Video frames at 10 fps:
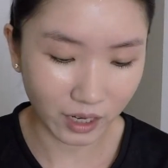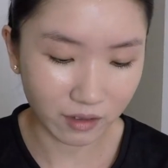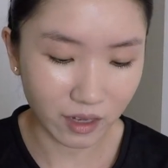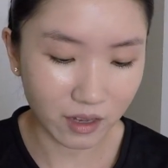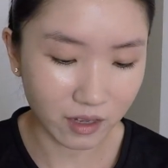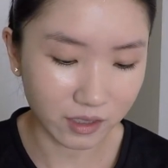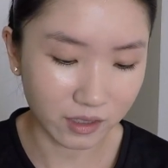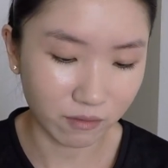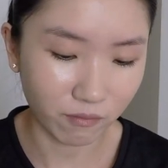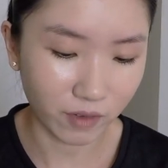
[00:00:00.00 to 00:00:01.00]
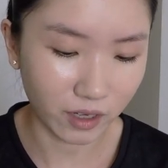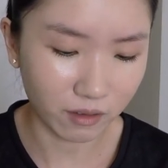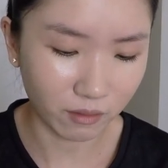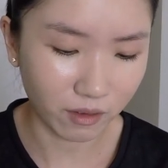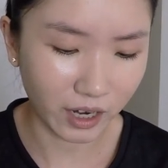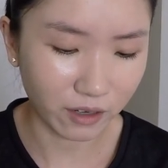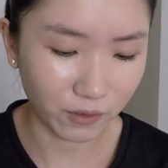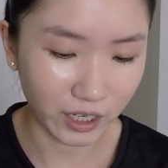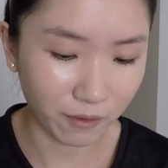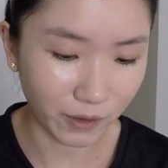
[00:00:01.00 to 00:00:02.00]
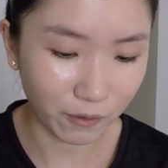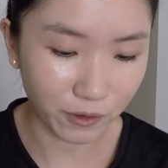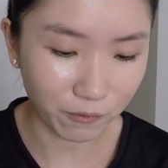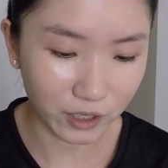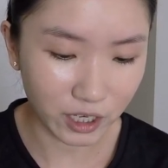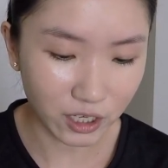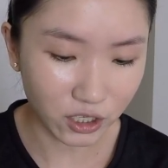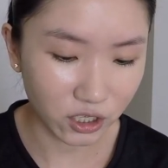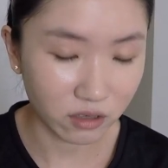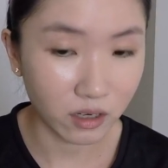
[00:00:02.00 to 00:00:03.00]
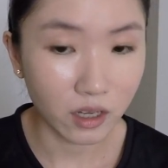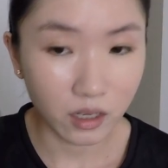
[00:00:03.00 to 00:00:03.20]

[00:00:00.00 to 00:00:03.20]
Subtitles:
I think it's kind of like a velvet finish